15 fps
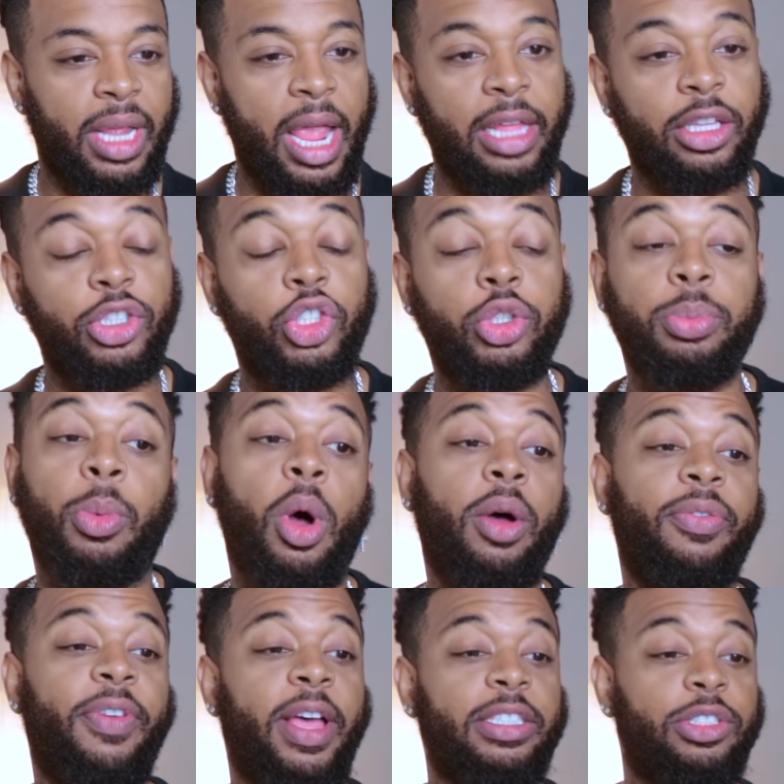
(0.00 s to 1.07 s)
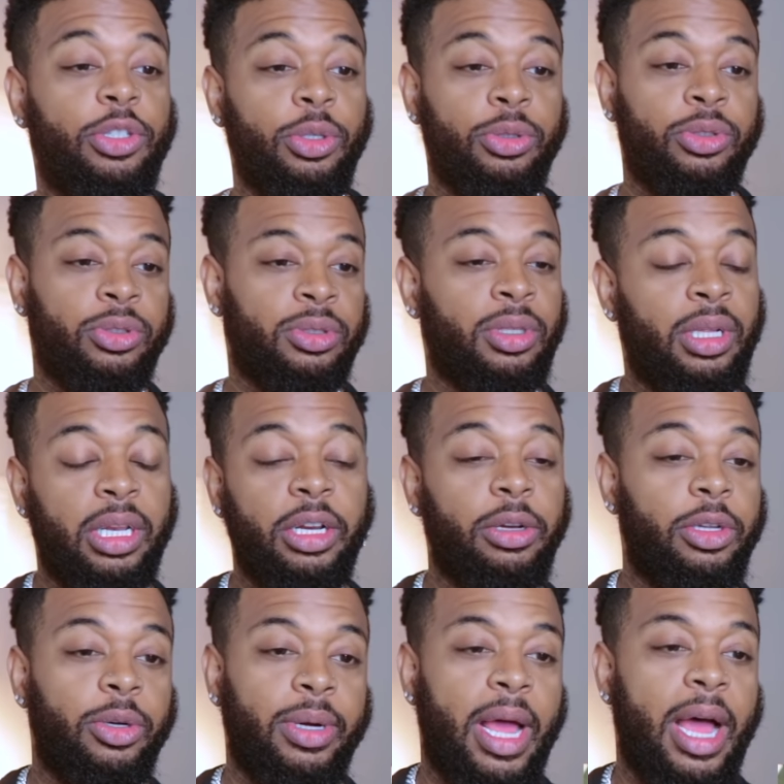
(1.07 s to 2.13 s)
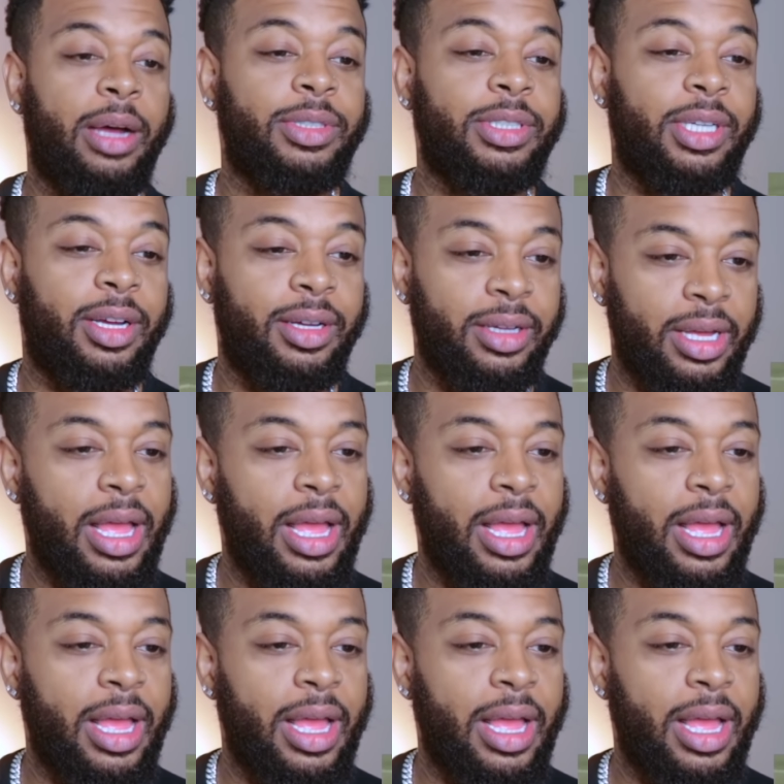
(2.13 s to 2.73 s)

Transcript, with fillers: And the small, fast dudes clearly on the outside.